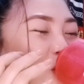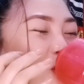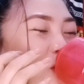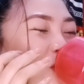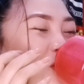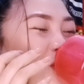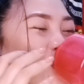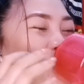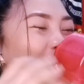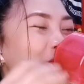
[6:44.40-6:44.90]

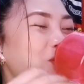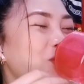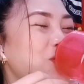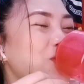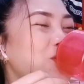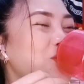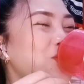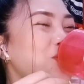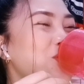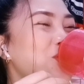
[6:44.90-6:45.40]

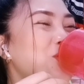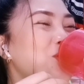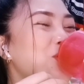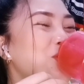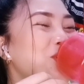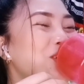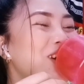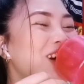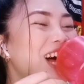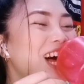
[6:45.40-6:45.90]

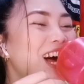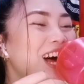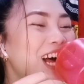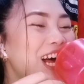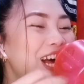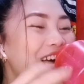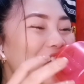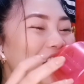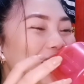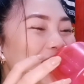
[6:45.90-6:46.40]

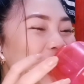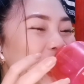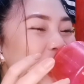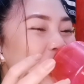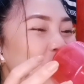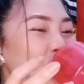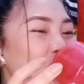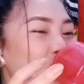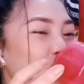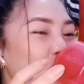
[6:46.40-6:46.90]

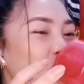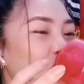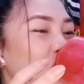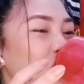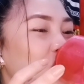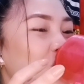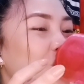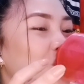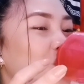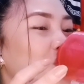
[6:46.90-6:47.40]

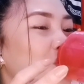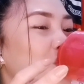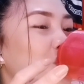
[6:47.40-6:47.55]
[no speech]